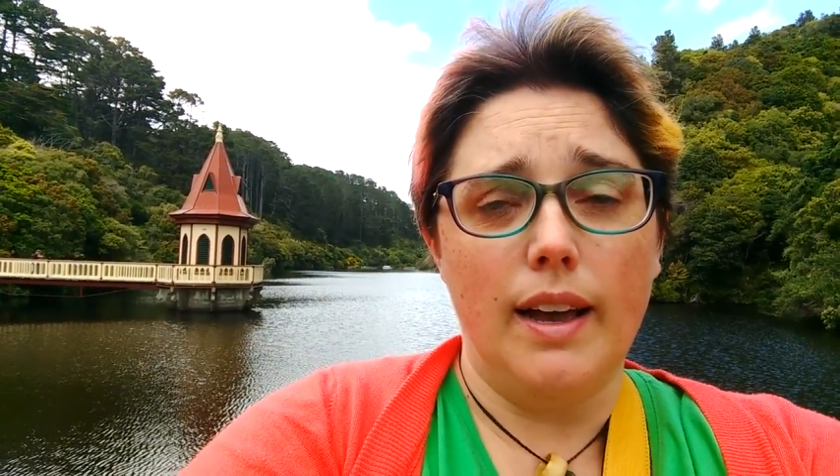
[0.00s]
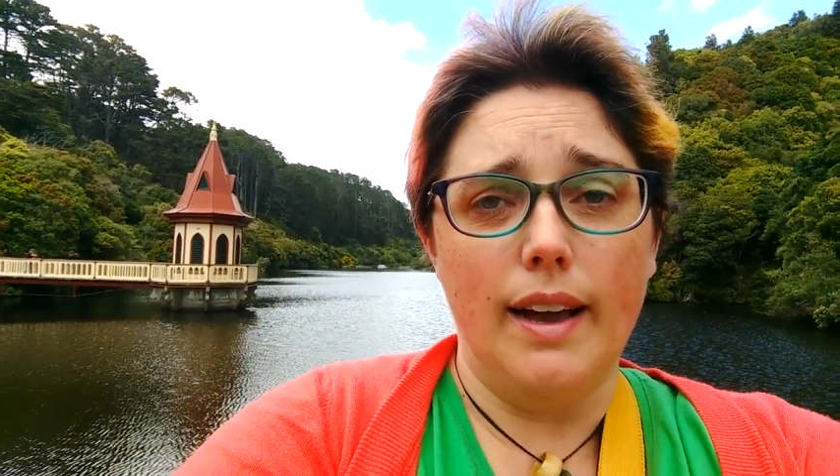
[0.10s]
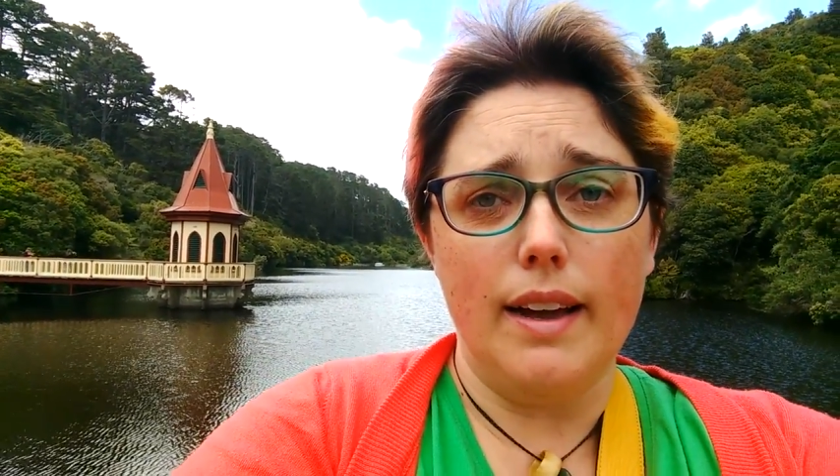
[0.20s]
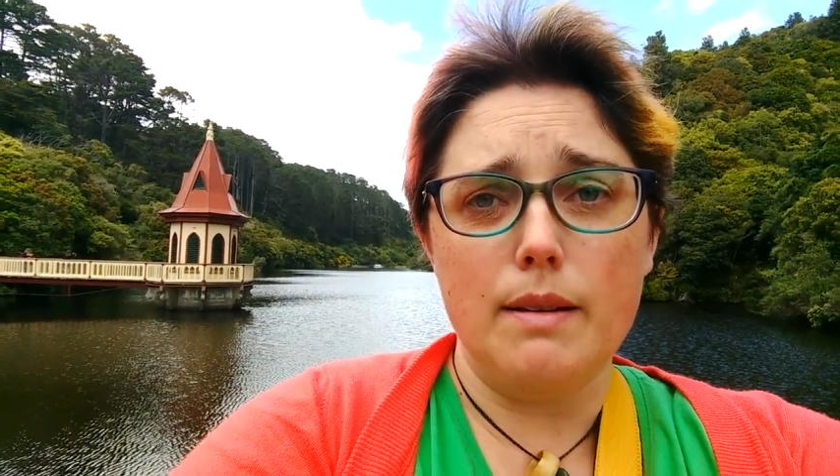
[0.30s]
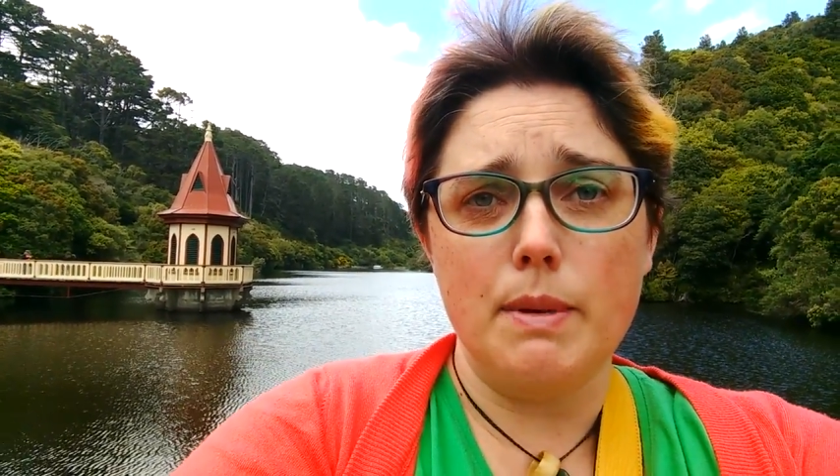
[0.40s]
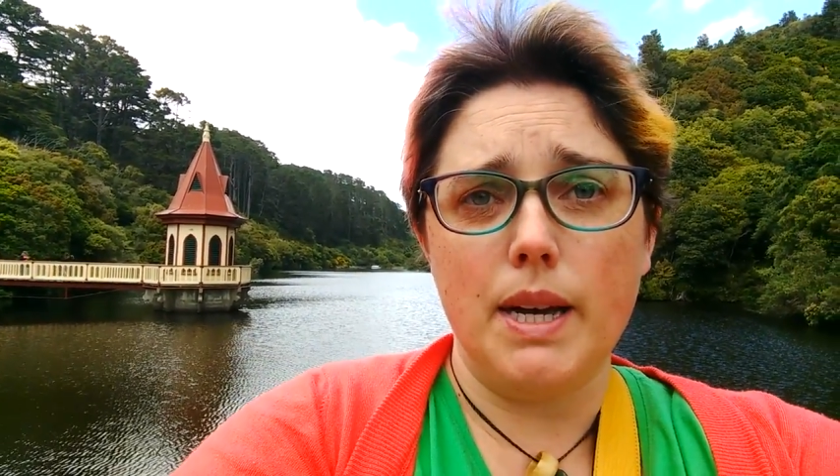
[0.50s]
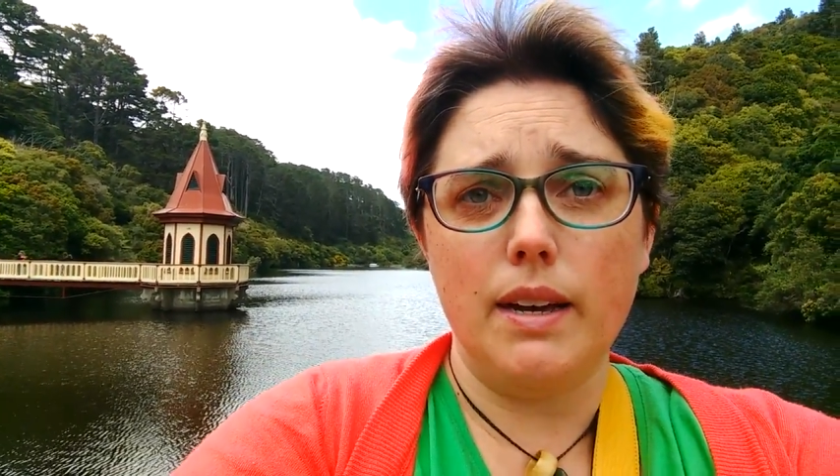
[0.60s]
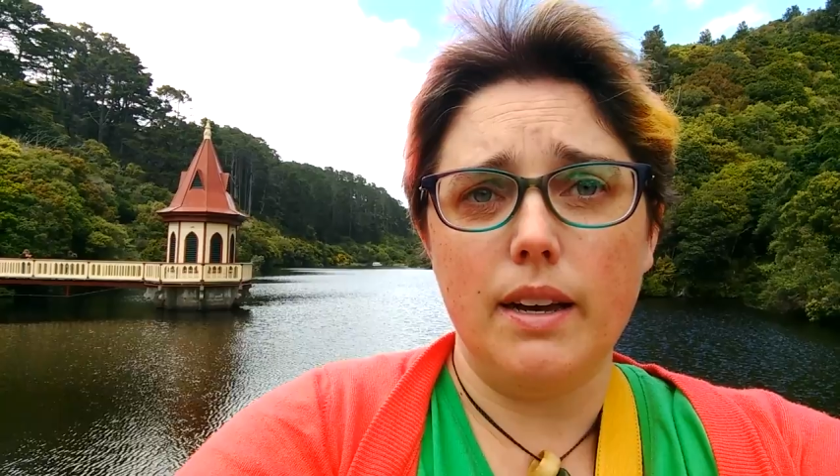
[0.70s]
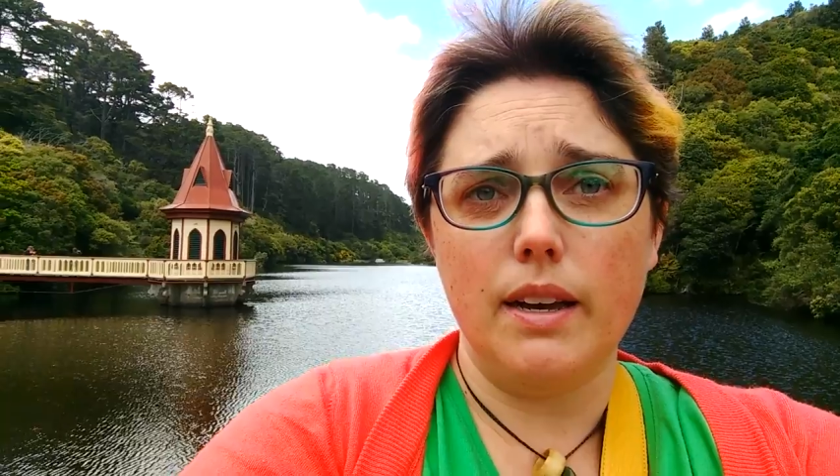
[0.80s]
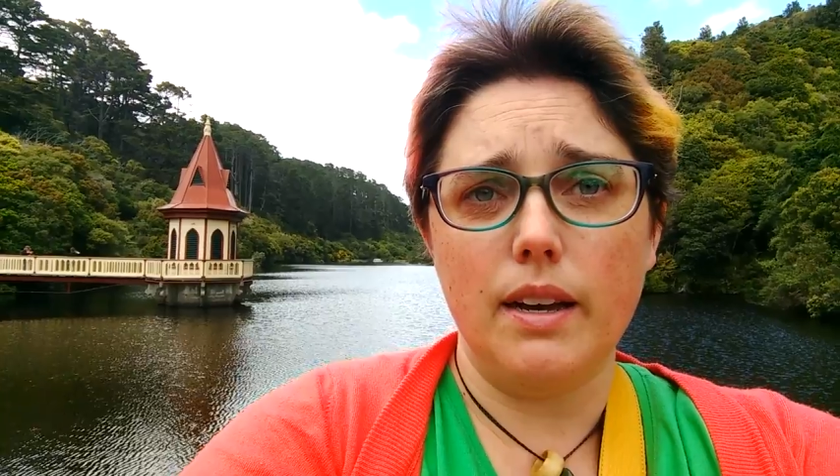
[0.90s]
Um,
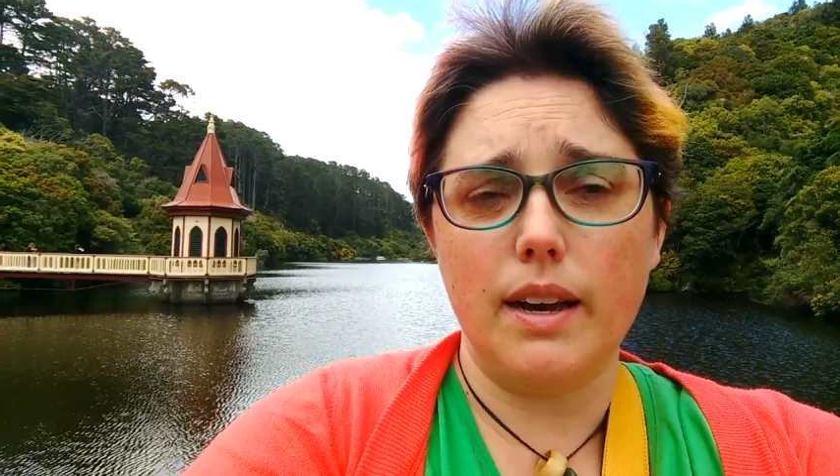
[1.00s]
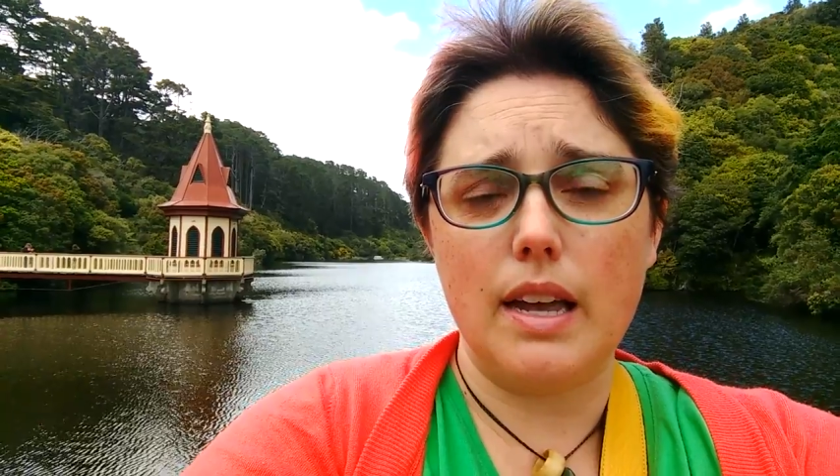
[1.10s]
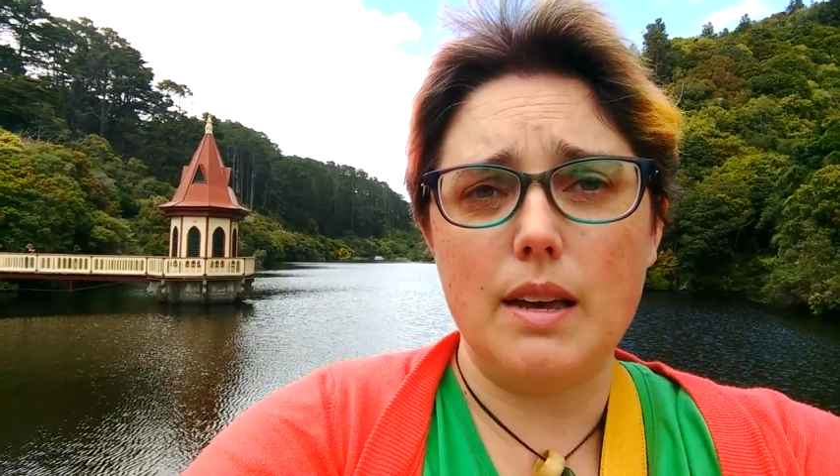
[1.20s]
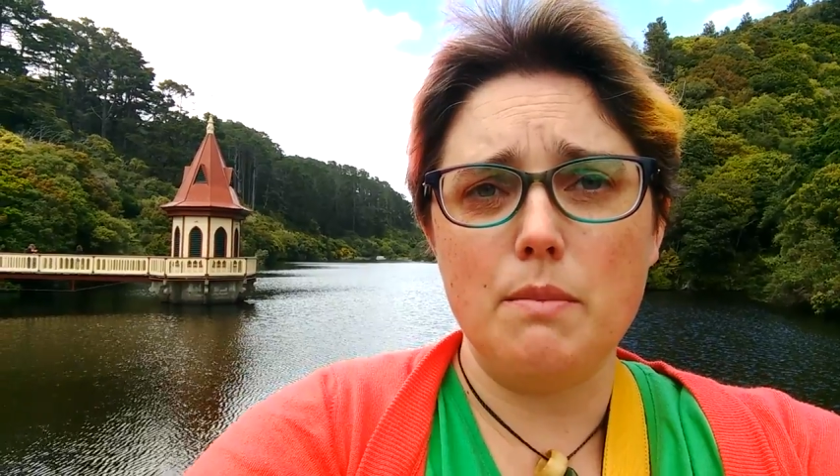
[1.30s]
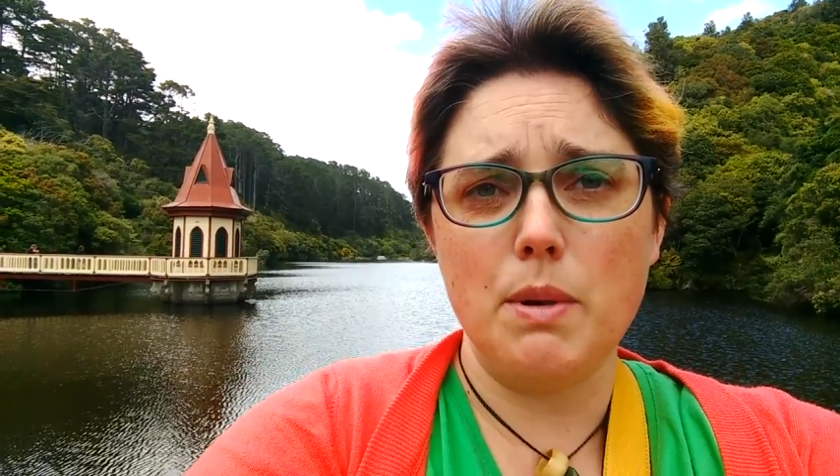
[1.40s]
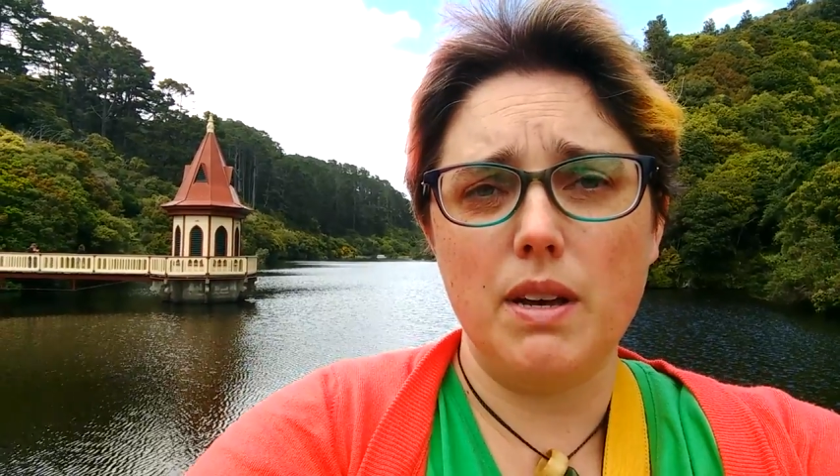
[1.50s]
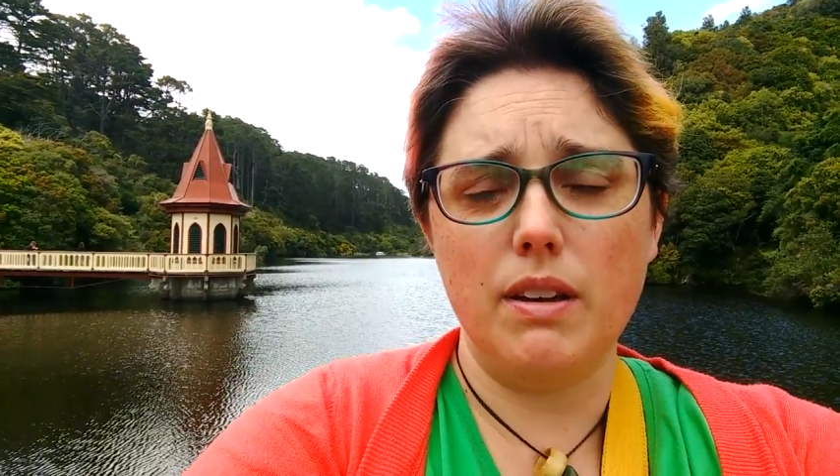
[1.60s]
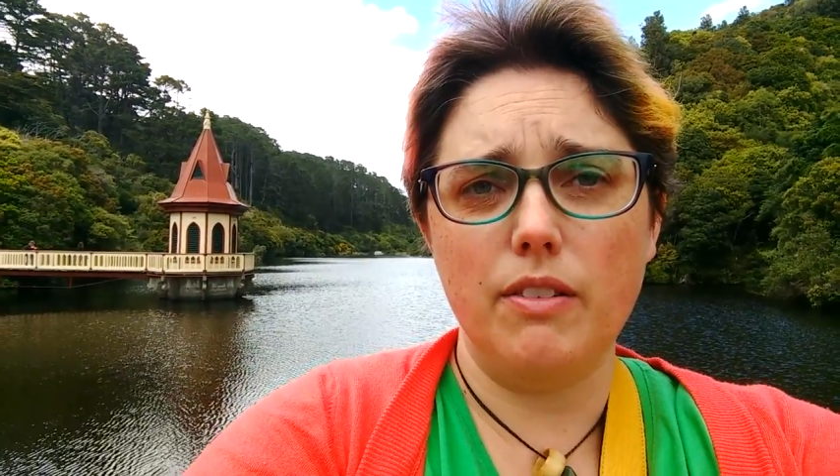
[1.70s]
I am